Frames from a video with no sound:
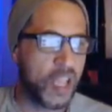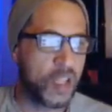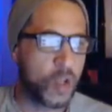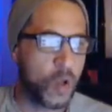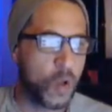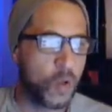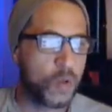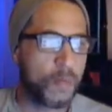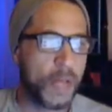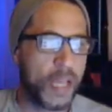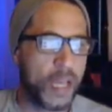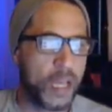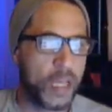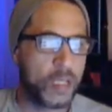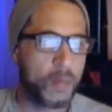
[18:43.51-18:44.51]
and told my
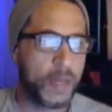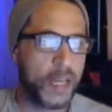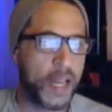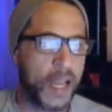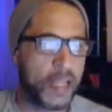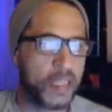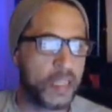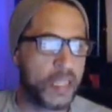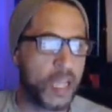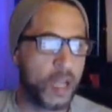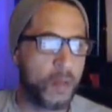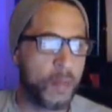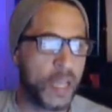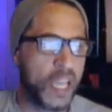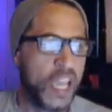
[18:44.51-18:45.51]
husband not to
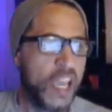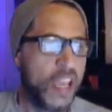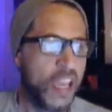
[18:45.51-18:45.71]
tell me